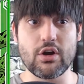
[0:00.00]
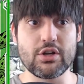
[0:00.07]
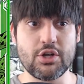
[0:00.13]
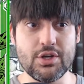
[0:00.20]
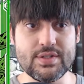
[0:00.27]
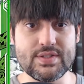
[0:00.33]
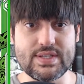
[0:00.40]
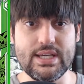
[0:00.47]

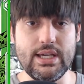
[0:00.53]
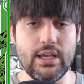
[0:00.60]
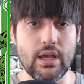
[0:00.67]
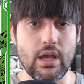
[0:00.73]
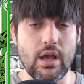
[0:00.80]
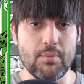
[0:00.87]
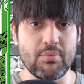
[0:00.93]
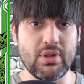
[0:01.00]
could see
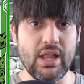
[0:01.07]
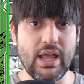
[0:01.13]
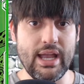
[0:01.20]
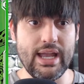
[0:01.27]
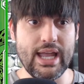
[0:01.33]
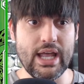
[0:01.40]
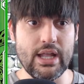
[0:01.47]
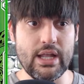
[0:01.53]
play
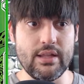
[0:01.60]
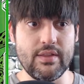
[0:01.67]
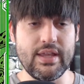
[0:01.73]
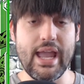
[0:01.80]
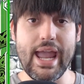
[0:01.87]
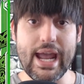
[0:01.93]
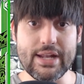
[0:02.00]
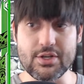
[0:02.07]
in the
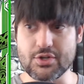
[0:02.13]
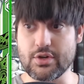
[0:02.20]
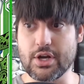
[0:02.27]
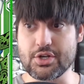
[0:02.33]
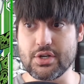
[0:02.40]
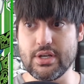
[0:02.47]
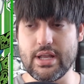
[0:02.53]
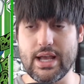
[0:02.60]
hand
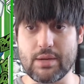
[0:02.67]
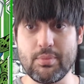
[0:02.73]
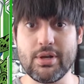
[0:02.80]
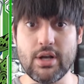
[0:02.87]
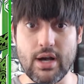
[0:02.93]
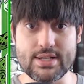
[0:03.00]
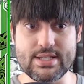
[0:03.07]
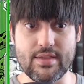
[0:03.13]
destruction deck
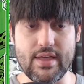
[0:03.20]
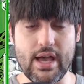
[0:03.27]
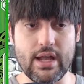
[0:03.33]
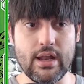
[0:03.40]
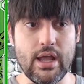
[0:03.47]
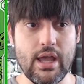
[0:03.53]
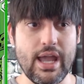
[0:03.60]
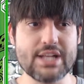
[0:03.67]
because of
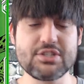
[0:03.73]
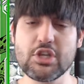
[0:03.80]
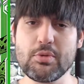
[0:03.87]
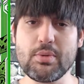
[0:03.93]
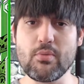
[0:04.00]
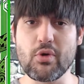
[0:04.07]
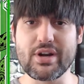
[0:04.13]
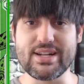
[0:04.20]
that. It's a
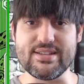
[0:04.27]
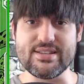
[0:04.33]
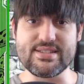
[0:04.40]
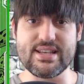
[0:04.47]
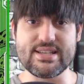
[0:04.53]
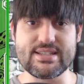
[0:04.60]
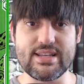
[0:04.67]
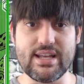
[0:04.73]
little bit more
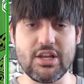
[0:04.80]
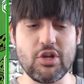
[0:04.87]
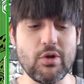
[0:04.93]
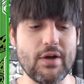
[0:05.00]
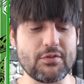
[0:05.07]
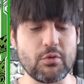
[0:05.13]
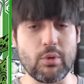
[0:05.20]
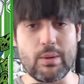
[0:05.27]
consistent. You don't
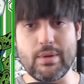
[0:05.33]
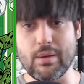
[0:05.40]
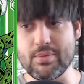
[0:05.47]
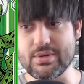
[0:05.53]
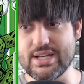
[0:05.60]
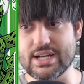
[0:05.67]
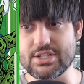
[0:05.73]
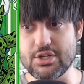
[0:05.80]
have to worry about
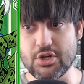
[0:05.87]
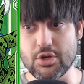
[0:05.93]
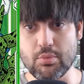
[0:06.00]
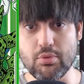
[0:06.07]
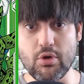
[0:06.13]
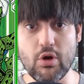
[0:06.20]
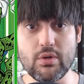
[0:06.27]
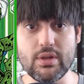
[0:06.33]
protecting your
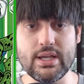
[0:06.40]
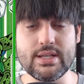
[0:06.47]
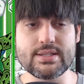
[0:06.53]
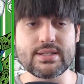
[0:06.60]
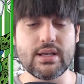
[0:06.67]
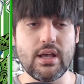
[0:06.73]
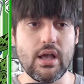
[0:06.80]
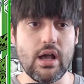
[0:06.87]

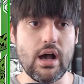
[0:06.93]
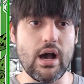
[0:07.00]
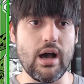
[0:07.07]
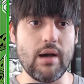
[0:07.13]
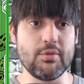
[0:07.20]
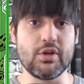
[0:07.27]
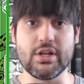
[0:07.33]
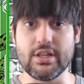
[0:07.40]
Brolys.
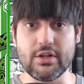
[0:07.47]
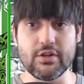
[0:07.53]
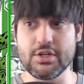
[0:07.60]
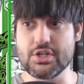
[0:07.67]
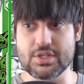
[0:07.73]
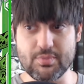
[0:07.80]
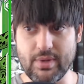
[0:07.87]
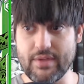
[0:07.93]
You can literally
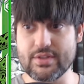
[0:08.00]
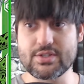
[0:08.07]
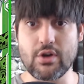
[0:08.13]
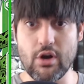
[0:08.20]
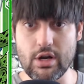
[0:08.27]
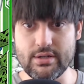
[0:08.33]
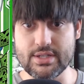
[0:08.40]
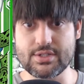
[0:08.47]
just play this
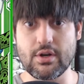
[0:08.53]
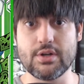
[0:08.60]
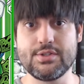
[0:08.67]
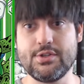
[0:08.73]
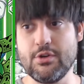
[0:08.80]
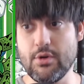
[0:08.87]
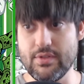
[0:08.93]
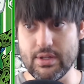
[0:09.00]
card, discard
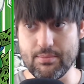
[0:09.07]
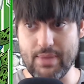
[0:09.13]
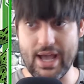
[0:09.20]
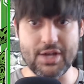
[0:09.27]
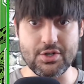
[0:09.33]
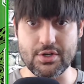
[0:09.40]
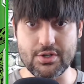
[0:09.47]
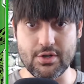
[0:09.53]
2, and then
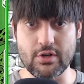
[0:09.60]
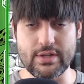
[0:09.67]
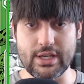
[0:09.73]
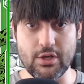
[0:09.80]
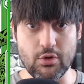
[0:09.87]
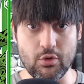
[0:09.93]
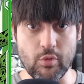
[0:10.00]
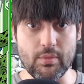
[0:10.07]
pass your turn
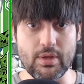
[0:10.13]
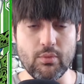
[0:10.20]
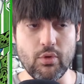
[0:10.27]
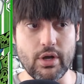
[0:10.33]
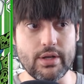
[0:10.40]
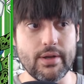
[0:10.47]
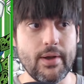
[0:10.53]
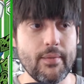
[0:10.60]
like you normally
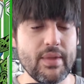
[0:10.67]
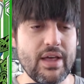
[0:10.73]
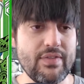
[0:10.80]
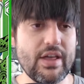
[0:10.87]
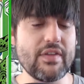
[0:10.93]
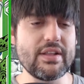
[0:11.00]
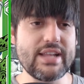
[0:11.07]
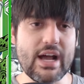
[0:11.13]
would.
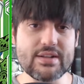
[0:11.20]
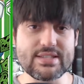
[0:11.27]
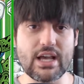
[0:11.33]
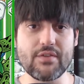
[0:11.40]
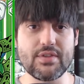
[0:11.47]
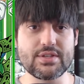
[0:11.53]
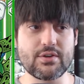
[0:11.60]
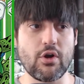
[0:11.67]
Now, the downside
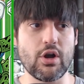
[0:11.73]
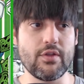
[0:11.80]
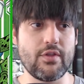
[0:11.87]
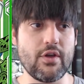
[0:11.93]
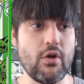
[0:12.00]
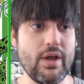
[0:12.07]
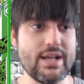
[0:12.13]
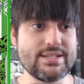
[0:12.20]
of this card,
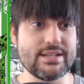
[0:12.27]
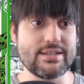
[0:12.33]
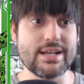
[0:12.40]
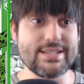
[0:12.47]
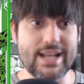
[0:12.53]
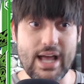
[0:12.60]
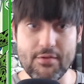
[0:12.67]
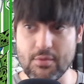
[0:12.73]
though, is it
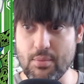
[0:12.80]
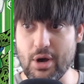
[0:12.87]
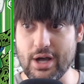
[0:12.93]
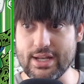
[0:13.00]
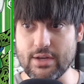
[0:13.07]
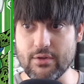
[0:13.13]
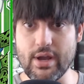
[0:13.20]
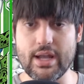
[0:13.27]
doesn't have a
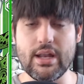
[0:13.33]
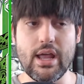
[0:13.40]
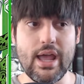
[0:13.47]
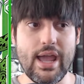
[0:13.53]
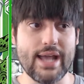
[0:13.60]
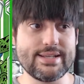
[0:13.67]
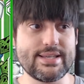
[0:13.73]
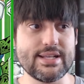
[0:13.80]
body, right?
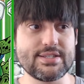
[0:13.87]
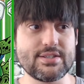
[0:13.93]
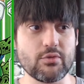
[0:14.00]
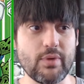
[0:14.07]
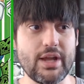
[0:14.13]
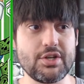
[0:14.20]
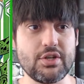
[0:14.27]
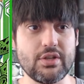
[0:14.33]
And since the
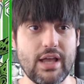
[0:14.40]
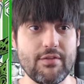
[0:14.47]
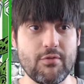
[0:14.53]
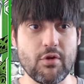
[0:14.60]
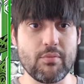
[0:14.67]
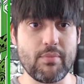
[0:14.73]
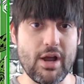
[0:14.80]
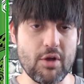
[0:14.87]
Raging
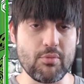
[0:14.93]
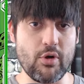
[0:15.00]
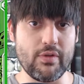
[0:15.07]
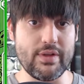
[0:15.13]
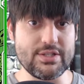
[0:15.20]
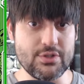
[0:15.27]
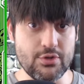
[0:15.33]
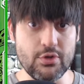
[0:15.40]
Lifeform Bio
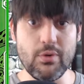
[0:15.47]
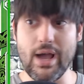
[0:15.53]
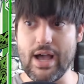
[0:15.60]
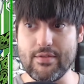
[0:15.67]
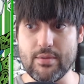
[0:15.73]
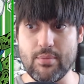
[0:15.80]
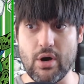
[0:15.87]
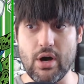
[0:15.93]
Brolys do
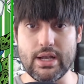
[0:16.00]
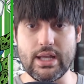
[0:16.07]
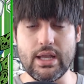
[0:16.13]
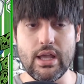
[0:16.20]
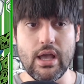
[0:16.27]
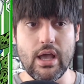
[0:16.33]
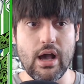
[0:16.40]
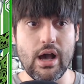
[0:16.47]
have a
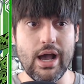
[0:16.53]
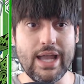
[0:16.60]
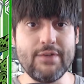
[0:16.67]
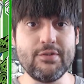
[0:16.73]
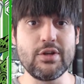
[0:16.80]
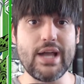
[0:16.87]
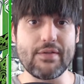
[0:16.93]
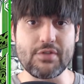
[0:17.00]
body,
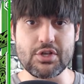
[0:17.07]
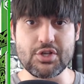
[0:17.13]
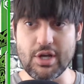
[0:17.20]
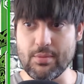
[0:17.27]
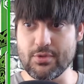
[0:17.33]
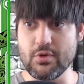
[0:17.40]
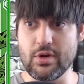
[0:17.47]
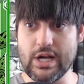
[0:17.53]
even though you have to
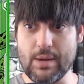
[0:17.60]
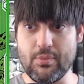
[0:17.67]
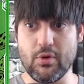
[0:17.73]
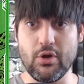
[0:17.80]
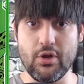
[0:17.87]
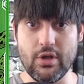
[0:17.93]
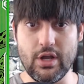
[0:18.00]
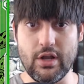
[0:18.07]
jump through a
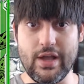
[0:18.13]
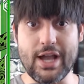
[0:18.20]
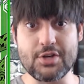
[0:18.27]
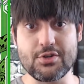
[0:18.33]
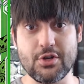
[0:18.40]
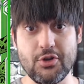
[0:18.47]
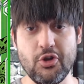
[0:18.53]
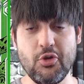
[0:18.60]
couple
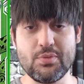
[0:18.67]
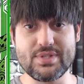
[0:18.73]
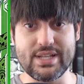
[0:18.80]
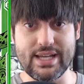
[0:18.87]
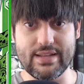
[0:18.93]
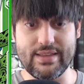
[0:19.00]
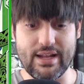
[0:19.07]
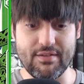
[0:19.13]
extra hoops to
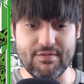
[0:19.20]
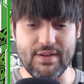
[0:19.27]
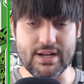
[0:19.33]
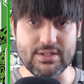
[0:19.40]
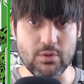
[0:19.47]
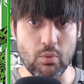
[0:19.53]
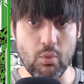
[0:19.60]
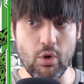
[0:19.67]
get that
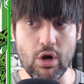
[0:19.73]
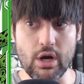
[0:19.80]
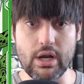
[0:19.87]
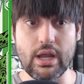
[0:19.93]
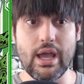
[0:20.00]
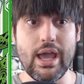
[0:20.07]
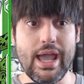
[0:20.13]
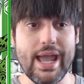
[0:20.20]
effect to
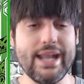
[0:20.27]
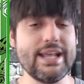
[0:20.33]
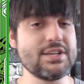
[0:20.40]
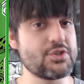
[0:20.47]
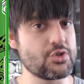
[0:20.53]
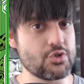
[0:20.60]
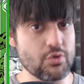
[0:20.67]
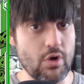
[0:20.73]
work, it
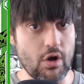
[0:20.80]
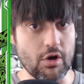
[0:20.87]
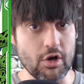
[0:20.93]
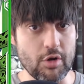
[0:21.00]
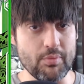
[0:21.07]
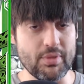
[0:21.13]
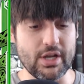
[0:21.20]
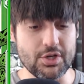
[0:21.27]
is
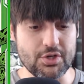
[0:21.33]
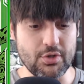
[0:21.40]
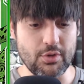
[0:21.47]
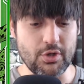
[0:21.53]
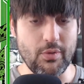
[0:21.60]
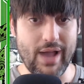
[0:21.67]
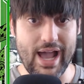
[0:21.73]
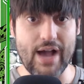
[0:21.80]
stronger because
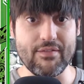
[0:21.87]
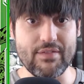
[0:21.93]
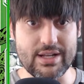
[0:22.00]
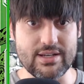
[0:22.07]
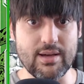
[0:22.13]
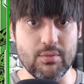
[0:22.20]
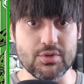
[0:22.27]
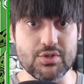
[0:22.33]
you have
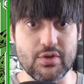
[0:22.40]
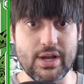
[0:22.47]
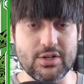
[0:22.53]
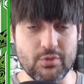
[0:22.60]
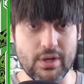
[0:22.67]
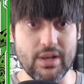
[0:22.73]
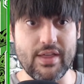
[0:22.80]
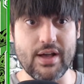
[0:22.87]
that double strike,
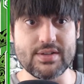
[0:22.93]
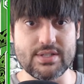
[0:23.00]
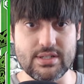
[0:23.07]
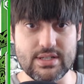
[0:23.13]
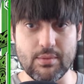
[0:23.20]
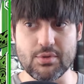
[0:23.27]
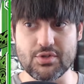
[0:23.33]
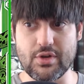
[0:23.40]

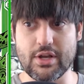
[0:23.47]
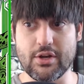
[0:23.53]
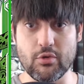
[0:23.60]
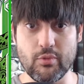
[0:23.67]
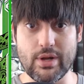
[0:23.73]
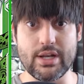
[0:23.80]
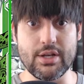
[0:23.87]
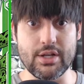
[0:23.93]
20,000 double striker
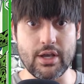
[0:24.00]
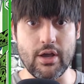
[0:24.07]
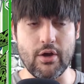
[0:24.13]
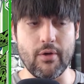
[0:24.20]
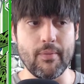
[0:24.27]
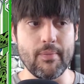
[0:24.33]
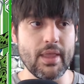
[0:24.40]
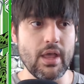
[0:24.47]
ready to
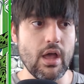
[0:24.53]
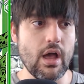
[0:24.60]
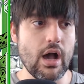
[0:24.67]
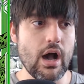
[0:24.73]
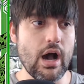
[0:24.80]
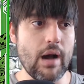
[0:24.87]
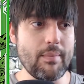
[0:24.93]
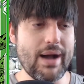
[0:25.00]
go.
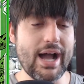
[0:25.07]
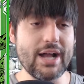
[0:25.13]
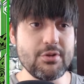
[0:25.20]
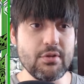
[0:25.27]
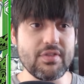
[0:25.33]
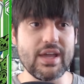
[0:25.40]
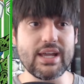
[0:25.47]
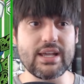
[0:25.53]
I
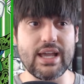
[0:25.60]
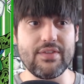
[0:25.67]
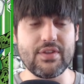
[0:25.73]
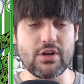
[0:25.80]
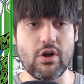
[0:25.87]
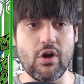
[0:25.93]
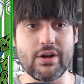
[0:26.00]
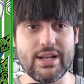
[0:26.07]
do think
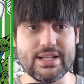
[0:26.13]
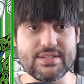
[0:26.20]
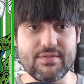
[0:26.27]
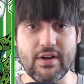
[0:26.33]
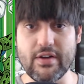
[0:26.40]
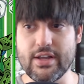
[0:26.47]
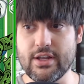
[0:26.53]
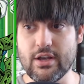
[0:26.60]
the card is
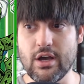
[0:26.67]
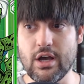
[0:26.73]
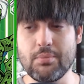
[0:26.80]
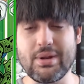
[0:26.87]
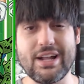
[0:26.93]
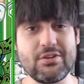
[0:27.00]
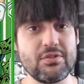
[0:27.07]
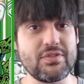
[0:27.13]
very good,
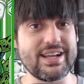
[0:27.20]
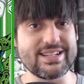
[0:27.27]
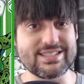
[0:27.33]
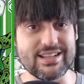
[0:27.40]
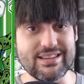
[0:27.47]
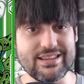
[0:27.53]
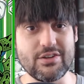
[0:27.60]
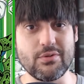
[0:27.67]
but I do think it's
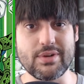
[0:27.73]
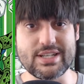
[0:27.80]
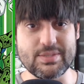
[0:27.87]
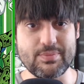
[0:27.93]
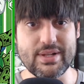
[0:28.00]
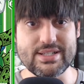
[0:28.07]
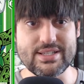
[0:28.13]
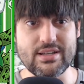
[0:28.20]
a little
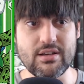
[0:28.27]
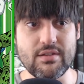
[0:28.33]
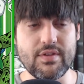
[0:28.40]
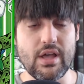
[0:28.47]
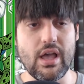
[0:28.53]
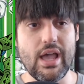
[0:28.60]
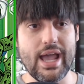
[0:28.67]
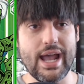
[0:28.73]
expensive,
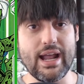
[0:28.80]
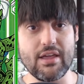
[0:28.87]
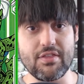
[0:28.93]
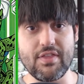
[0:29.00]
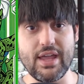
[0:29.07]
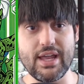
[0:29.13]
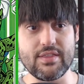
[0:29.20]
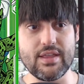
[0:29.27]
and I
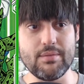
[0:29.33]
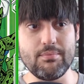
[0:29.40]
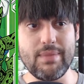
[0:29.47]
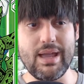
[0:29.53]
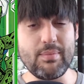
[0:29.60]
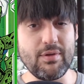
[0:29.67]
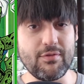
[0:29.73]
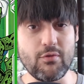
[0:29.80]
think that
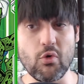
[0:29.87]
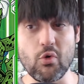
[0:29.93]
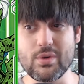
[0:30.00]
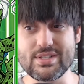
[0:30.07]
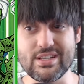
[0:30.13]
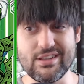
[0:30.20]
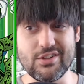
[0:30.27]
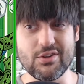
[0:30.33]
maybe 4
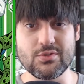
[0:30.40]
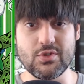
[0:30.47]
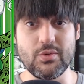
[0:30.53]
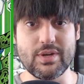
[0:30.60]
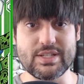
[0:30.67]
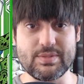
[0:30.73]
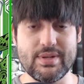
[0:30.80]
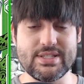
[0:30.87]
was a little too
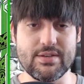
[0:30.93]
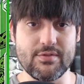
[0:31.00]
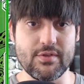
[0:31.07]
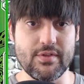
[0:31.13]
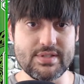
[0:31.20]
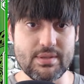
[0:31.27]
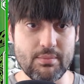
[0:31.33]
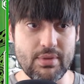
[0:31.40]
expensive
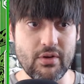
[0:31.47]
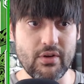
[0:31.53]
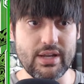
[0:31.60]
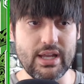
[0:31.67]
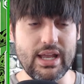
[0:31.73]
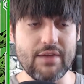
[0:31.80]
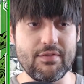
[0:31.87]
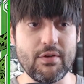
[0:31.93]
for this
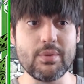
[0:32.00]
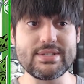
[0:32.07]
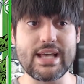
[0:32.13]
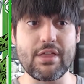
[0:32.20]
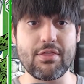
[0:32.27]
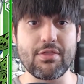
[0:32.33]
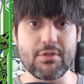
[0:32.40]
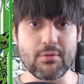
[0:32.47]
ability. If it was
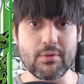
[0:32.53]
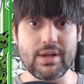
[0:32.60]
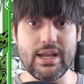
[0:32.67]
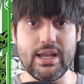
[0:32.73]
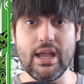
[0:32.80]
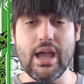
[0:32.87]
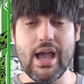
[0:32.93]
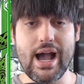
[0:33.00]
at
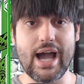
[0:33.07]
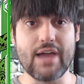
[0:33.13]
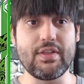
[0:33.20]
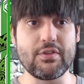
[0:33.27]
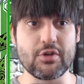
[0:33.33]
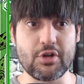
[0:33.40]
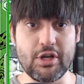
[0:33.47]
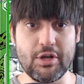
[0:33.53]
3, I
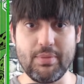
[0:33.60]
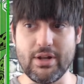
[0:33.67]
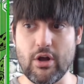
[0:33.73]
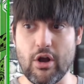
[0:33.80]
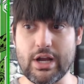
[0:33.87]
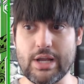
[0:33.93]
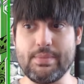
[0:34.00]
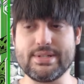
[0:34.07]
think there could be an
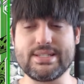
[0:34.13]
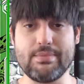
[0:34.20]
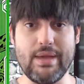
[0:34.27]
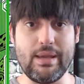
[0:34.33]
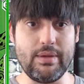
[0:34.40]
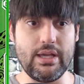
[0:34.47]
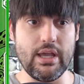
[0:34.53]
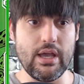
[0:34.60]
argument to
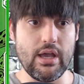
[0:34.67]
maybe